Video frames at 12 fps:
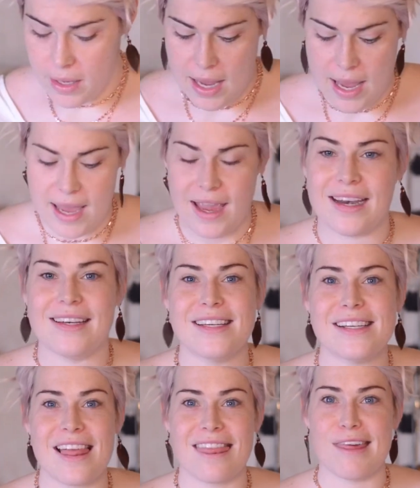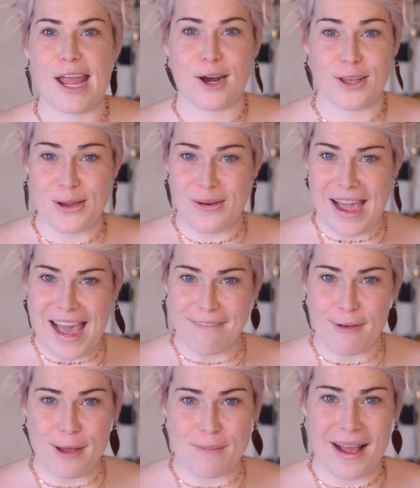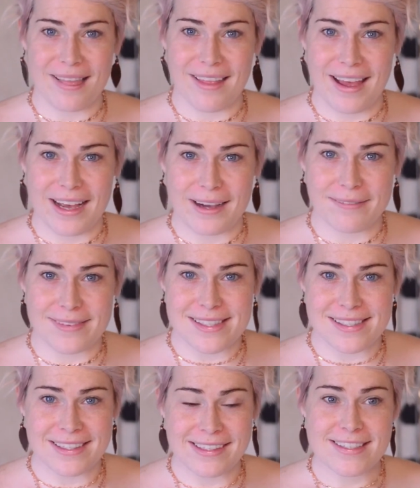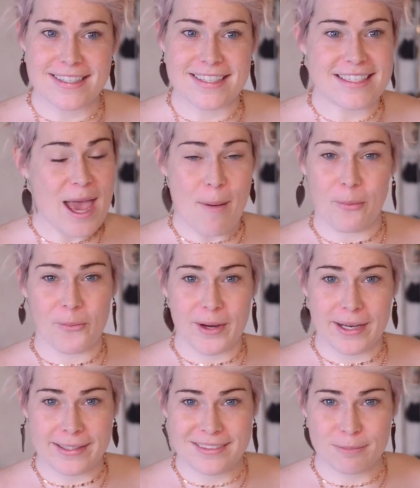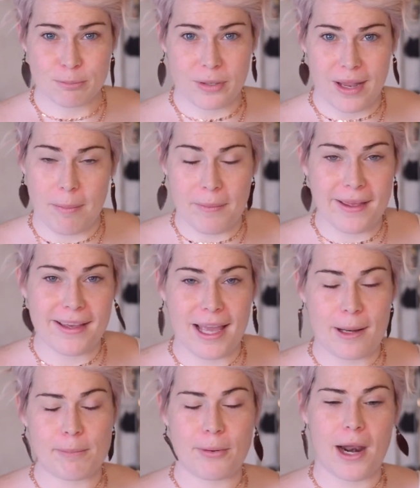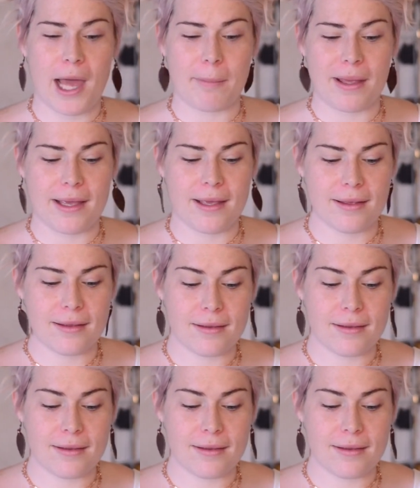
And there you have it, my loves. Step 1, prepping and priming.